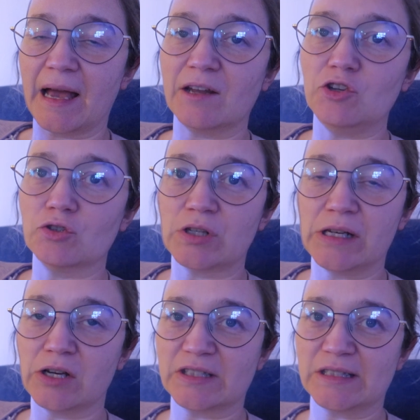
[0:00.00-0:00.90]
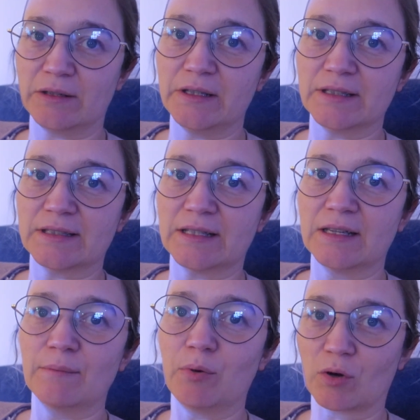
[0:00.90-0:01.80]
And usually her series
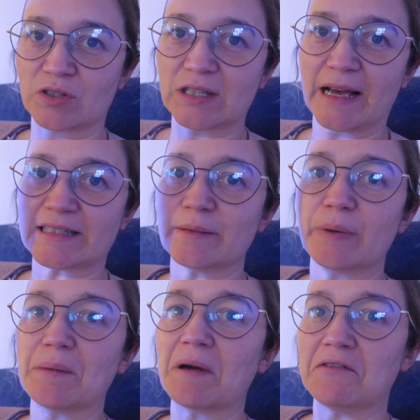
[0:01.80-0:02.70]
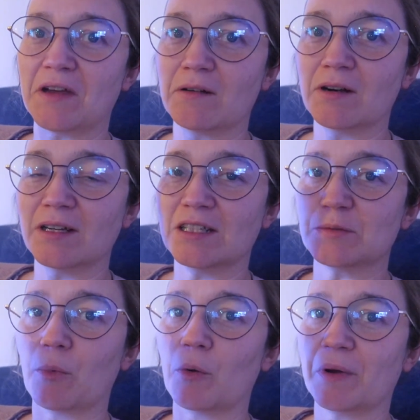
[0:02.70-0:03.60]
books hasn't been my favorite.
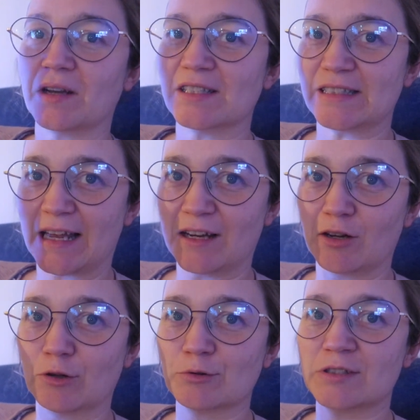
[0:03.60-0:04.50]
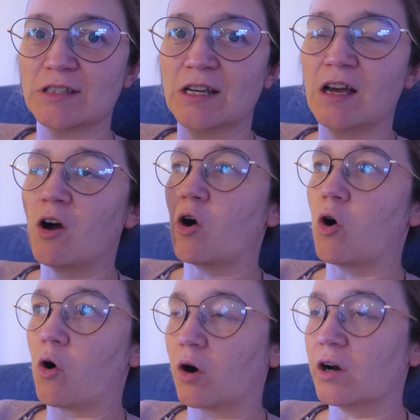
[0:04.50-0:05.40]
It's more been her standalones
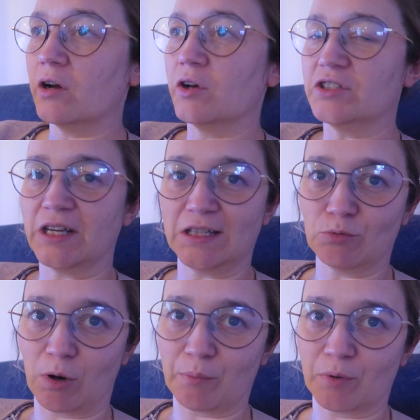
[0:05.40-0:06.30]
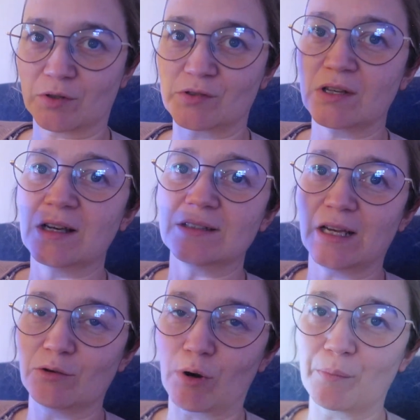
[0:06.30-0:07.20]
or her J D. Robb books.
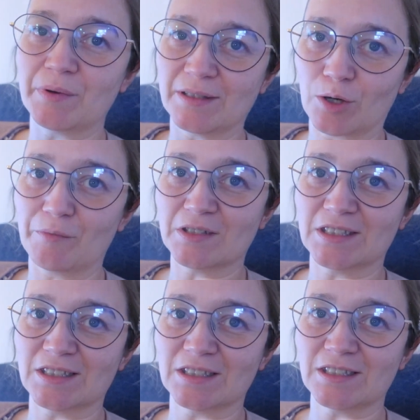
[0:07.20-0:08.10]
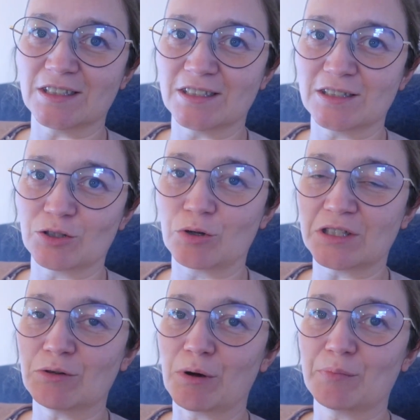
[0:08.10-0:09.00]
J D. Robb is obviously the J
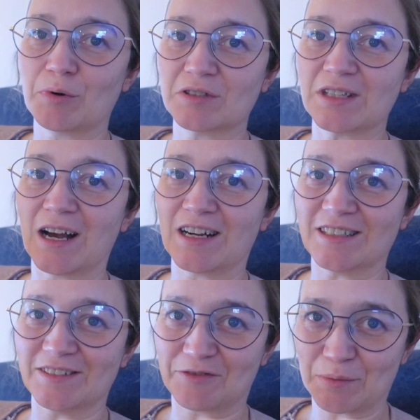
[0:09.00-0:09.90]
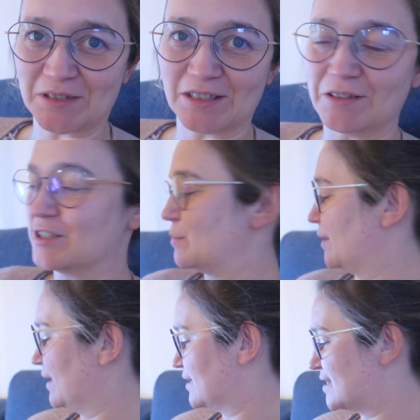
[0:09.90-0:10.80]
D. Robb books are from a series,
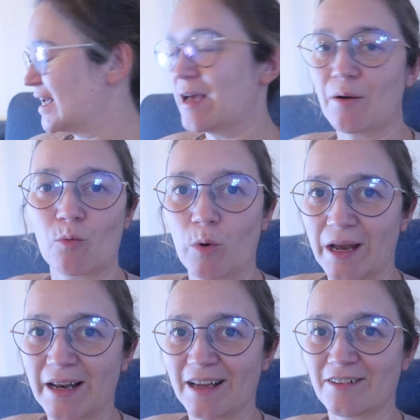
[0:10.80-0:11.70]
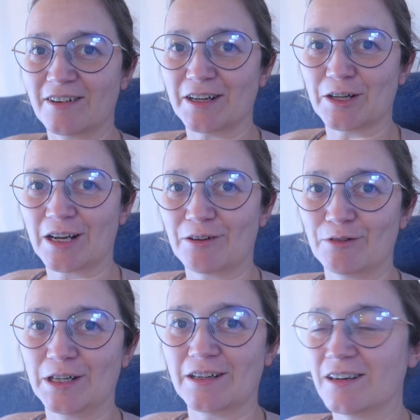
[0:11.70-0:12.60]
but that's way later in her
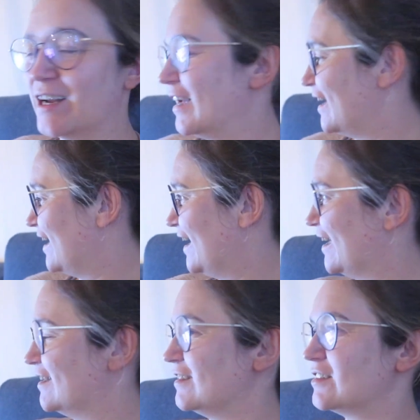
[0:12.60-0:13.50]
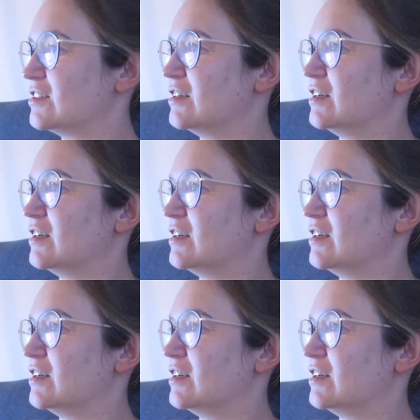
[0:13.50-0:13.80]
career. And